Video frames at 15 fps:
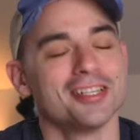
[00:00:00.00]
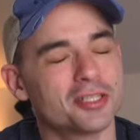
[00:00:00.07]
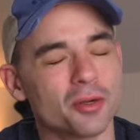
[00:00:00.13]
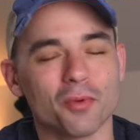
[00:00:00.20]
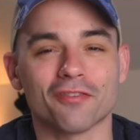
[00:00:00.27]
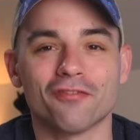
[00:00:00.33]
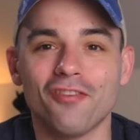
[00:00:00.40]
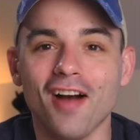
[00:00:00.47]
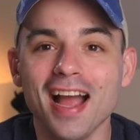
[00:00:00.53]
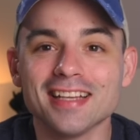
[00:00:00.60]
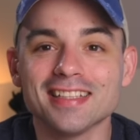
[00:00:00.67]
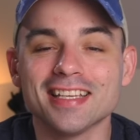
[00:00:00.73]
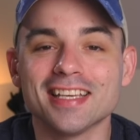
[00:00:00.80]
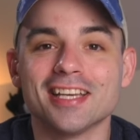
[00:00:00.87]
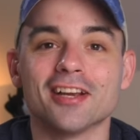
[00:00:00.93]
So we're
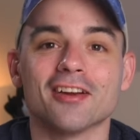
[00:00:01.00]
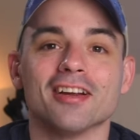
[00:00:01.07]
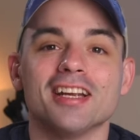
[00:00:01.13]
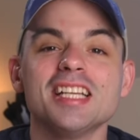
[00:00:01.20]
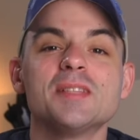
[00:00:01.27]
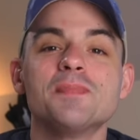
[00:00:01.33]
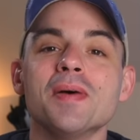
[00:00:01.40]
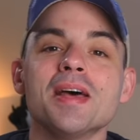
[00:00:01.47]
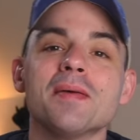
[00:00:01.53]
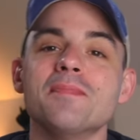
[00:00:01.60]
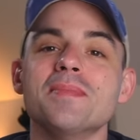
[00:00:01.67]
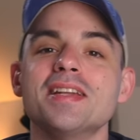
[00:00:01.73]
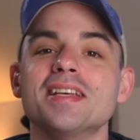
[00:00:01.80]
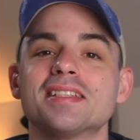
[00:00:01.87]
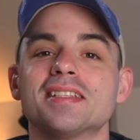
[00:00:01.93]
finally here. It's been a
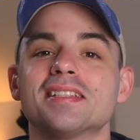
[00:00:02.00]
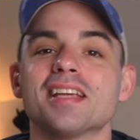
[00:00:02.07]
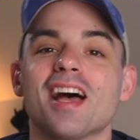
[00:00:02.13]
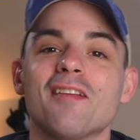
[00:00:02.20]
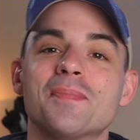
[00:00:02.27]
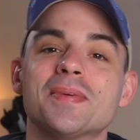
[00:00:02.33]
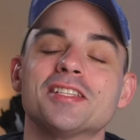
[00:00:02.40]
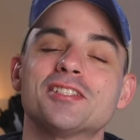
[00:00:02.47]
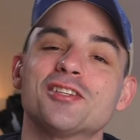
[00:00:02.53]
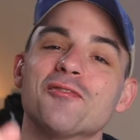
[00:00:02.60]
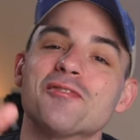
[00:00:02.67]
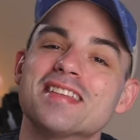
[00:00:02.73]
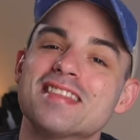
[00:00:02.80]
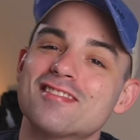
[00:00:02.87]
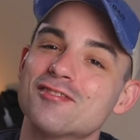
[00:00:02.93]
minute since I've been
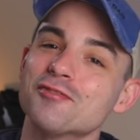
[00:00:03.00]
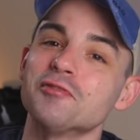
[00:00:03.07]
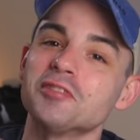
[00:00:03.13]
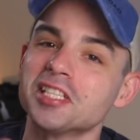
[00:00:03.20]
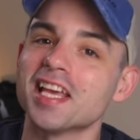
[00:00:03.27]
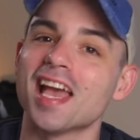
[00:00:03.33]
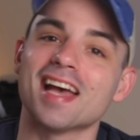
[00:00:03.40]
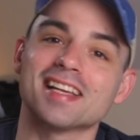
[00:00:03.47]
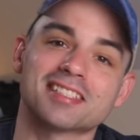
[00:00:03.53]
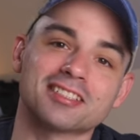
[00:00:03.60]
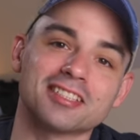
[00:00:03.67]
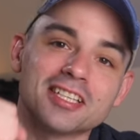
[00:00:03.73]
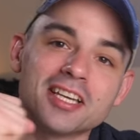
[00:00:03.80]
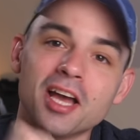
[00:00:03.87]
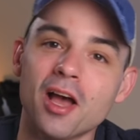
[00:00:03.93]
so
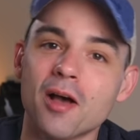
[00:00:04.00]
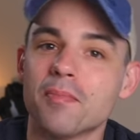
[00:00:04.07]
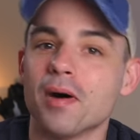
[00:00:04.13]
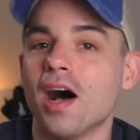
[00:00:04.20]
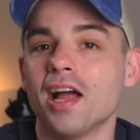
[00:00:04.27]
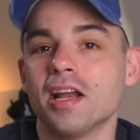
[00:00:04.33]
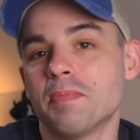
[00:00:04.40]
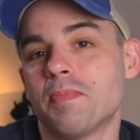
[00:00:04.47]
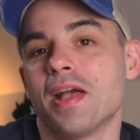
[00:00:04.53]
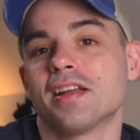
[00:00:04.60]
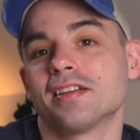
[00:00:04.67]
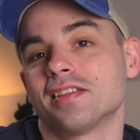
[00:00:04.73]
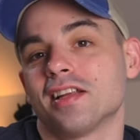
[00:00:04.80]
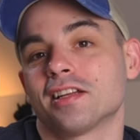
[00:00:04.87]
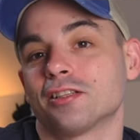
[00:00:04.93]
enthusiastically behind a
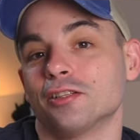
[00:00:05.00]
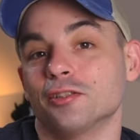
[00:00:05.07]
Panasonic